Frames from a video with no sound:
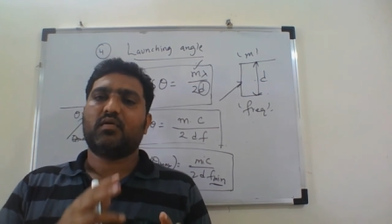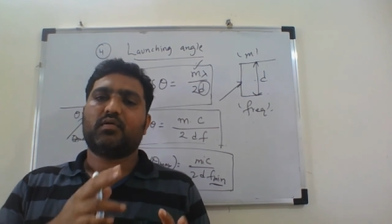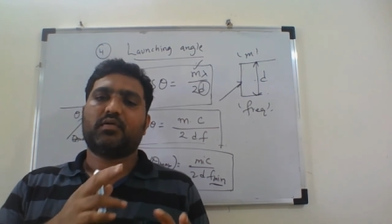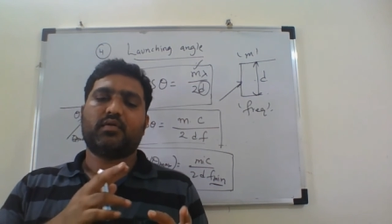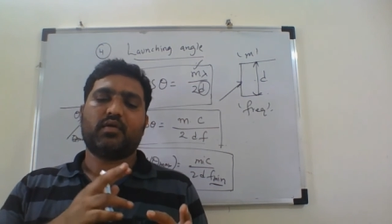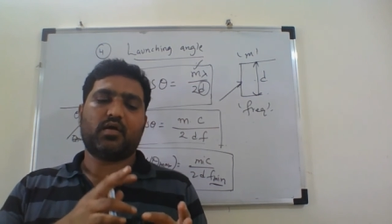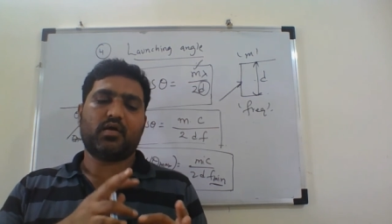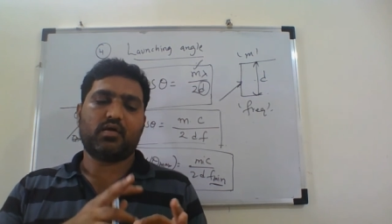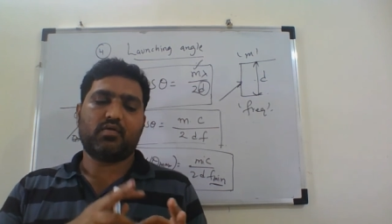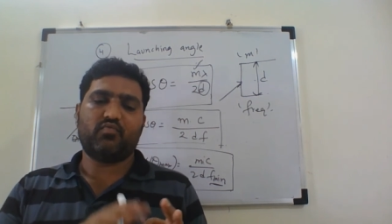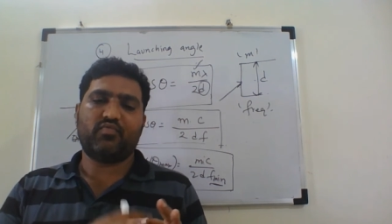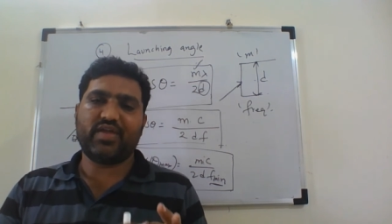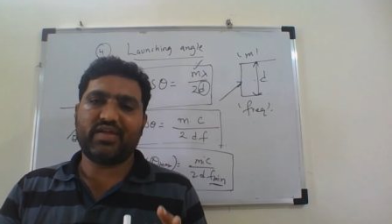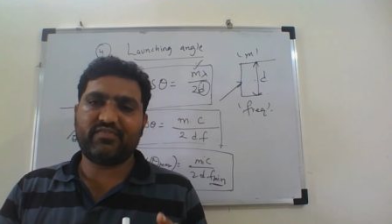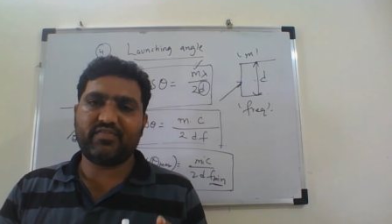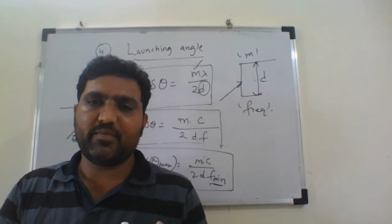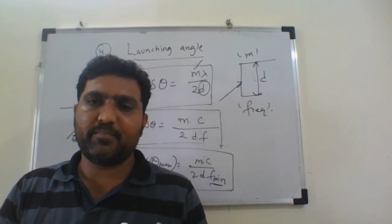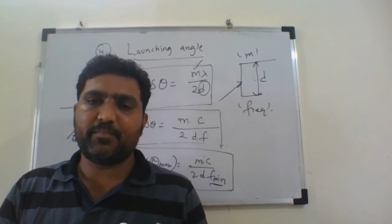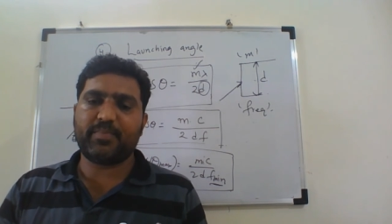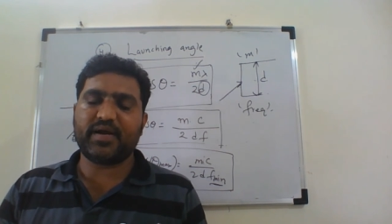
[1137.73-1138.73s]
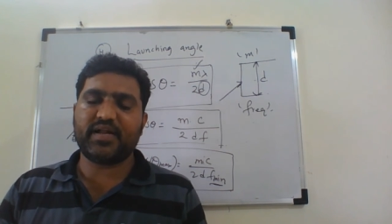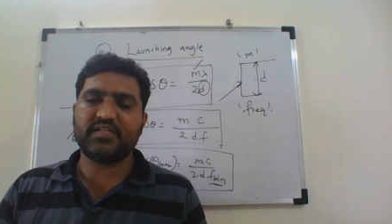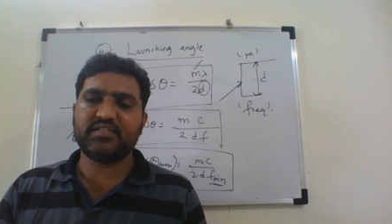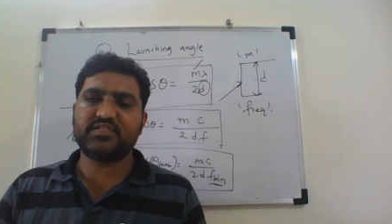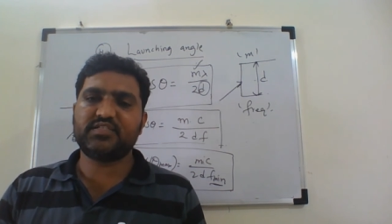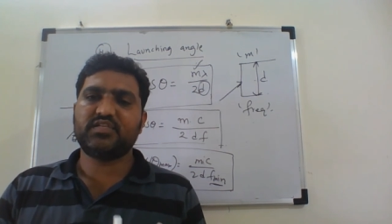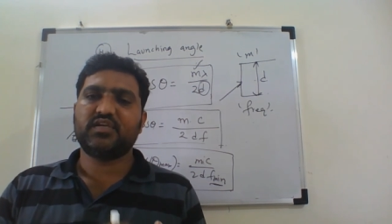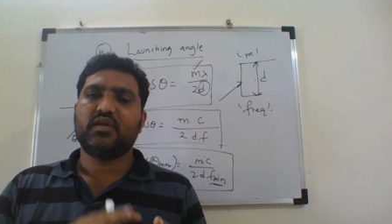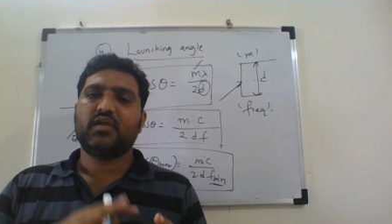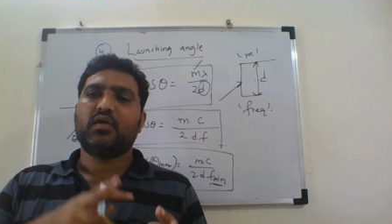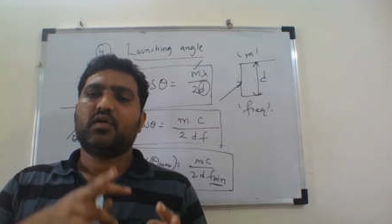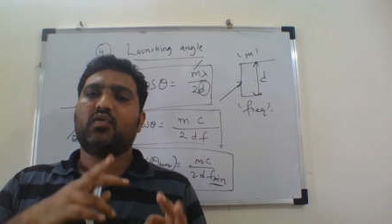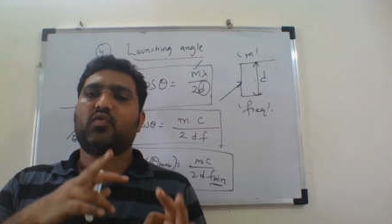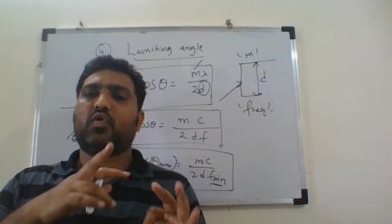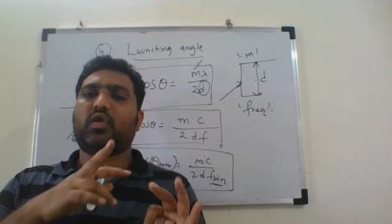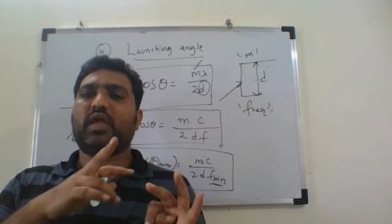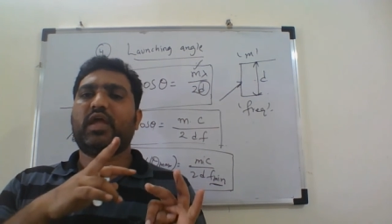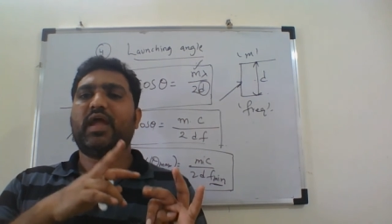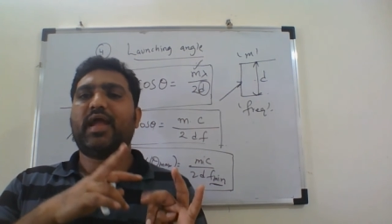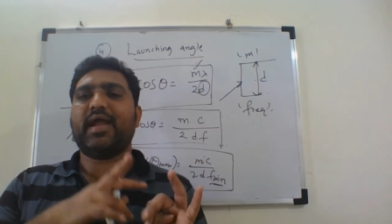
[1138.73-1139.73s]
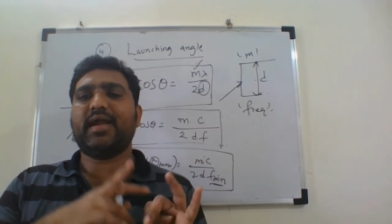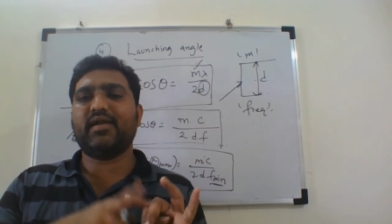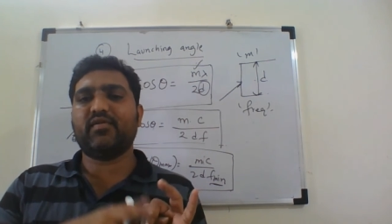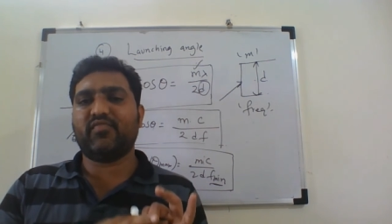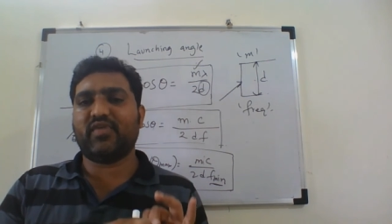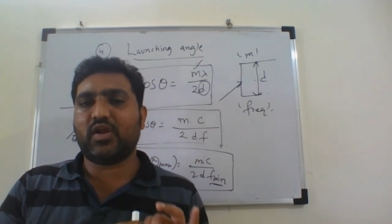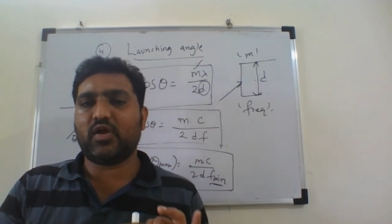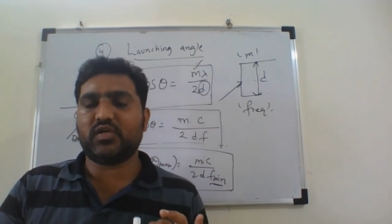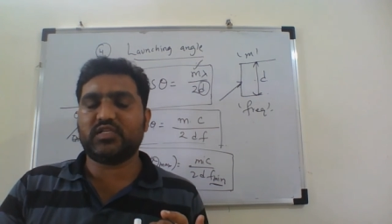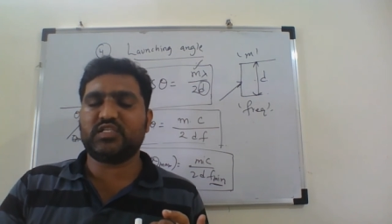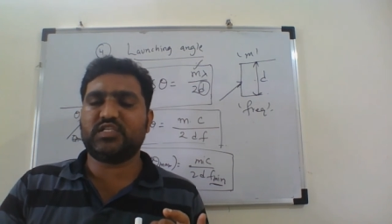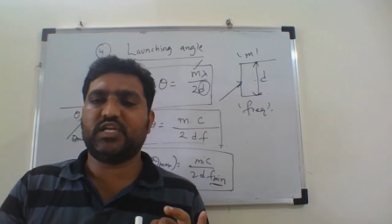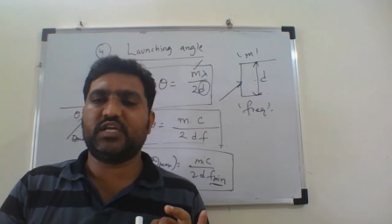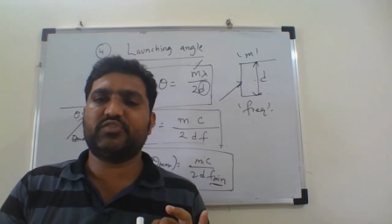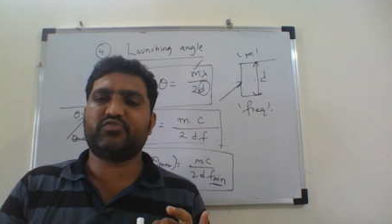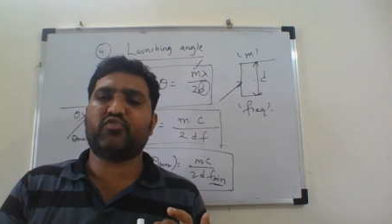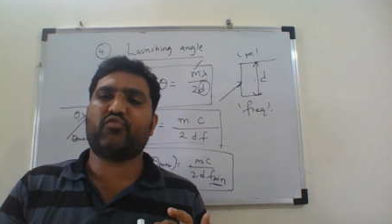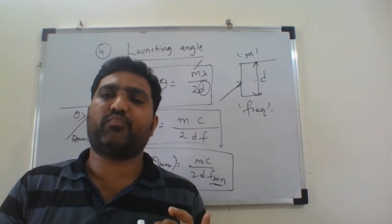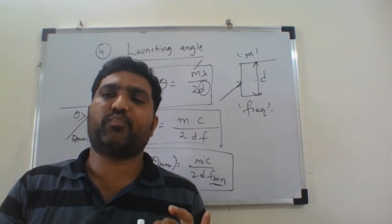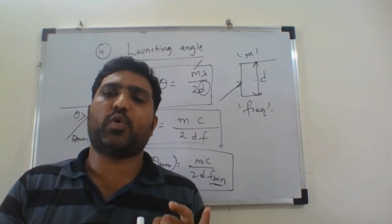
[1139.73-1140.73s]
wave impedance, okay, and velocities of